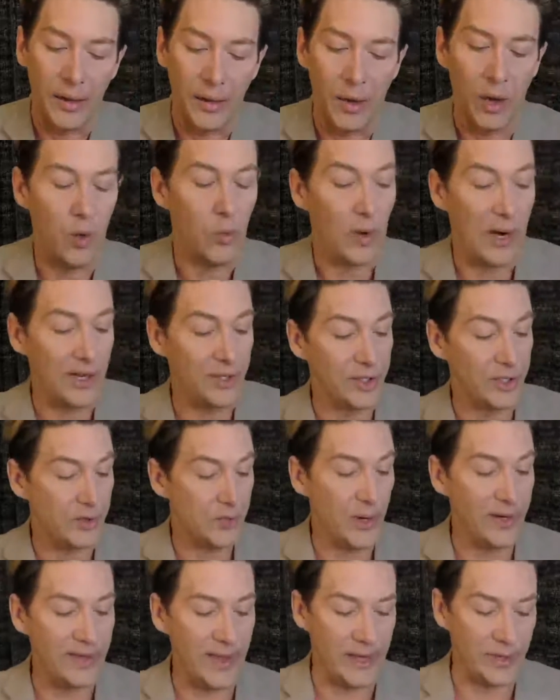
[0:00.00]
Oh, well, I just
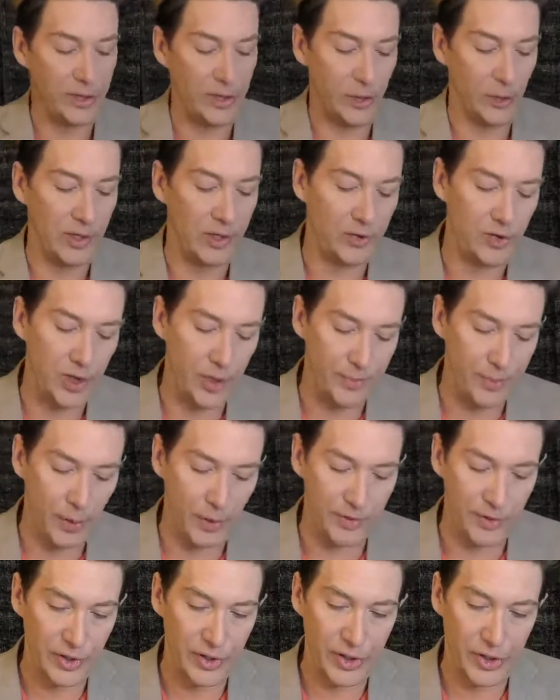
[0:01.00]
read that to you. Let's jump
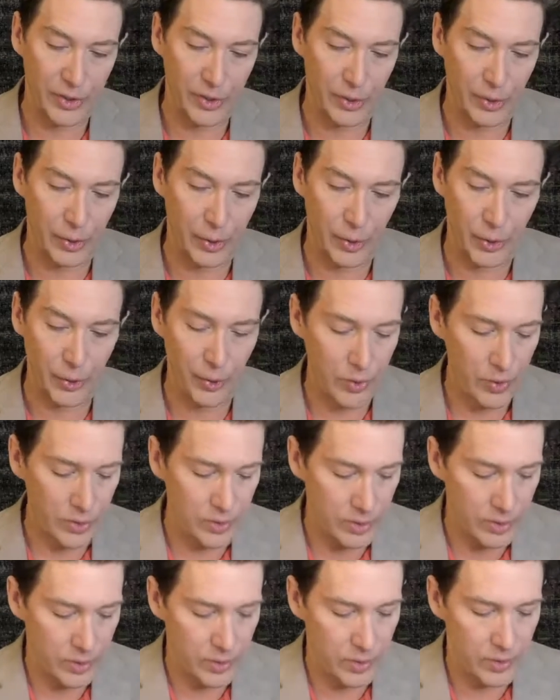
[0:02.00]
over to,
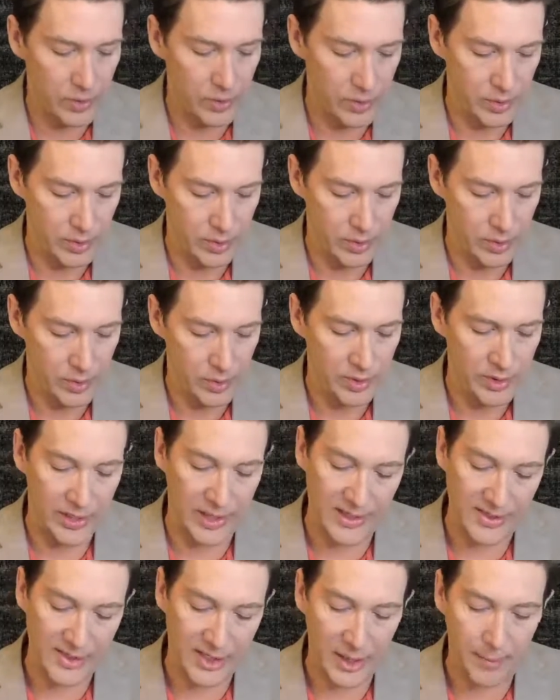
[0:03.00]
did
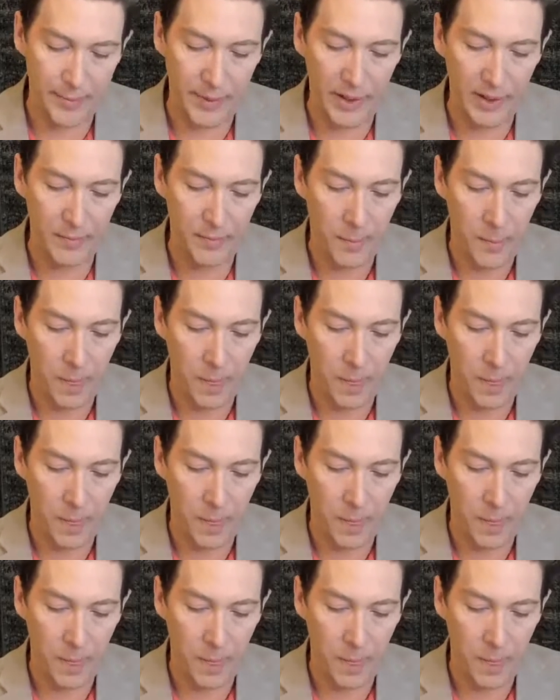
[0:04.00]
I skip it?